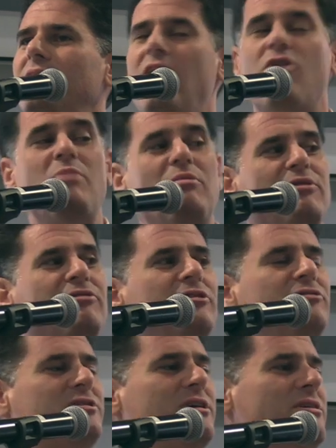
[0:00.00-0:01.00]
And I remember
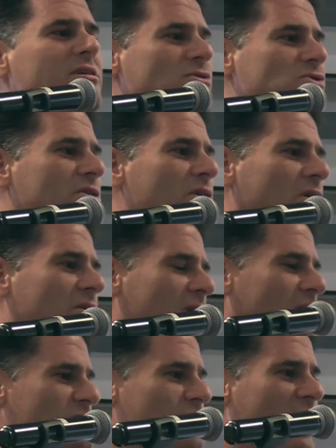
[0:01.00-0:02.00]
15 years
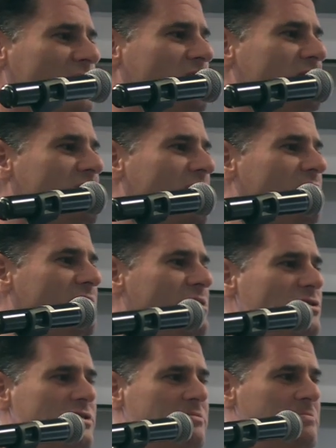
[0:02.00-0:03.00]
ago, I was watching
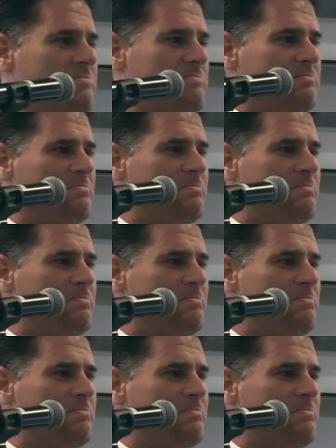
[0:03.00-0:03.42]
television,